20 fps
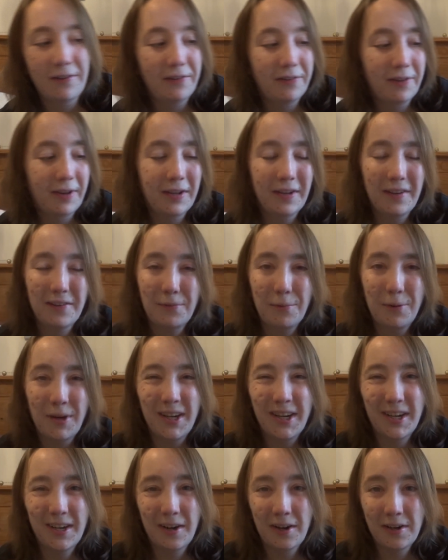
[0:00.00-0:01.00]
so that's
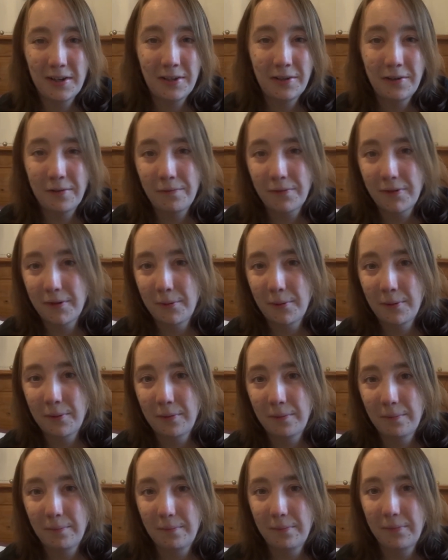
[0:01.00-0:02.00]
why I kind of
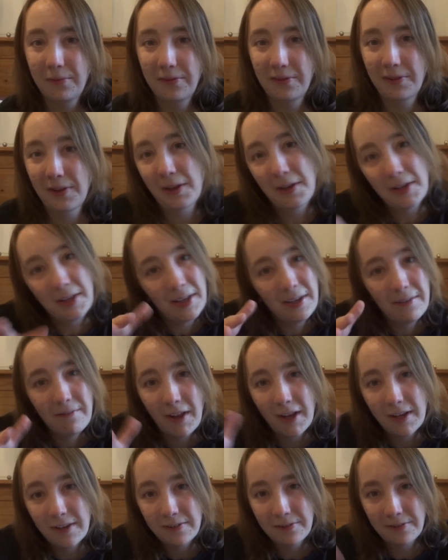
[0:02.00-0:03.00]
thought slightly
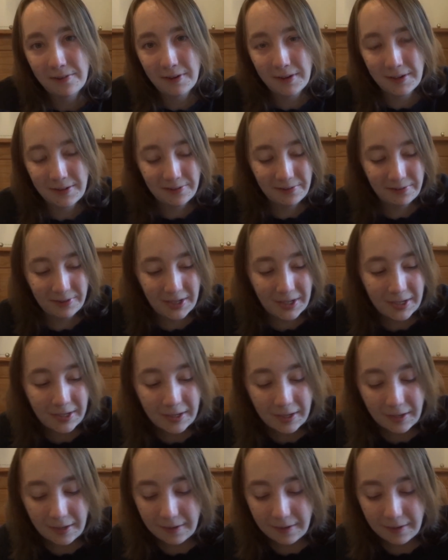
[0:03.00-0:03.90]
Valentine's-y.